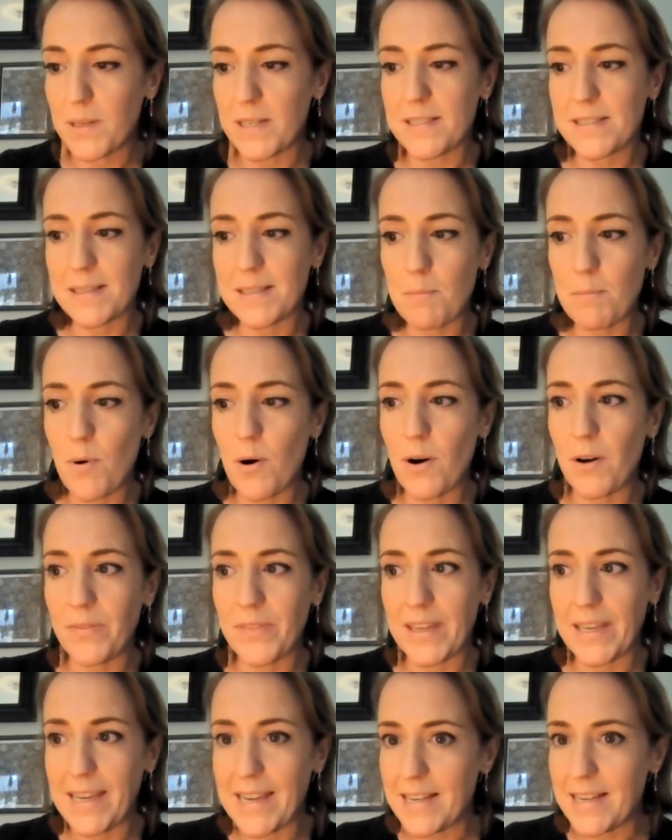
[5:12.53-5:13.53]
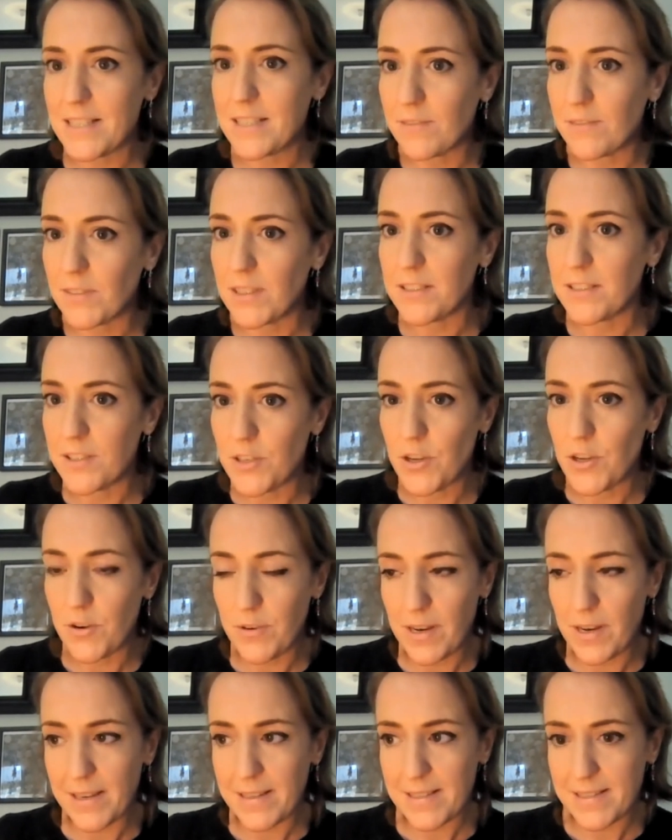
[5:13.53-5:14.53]
but it's important that each of these
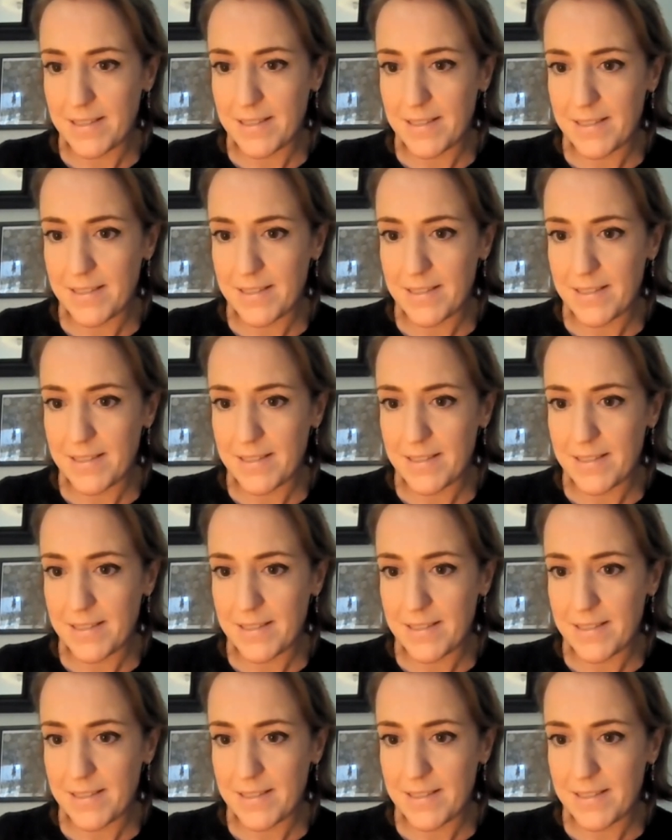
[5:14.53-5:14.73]
units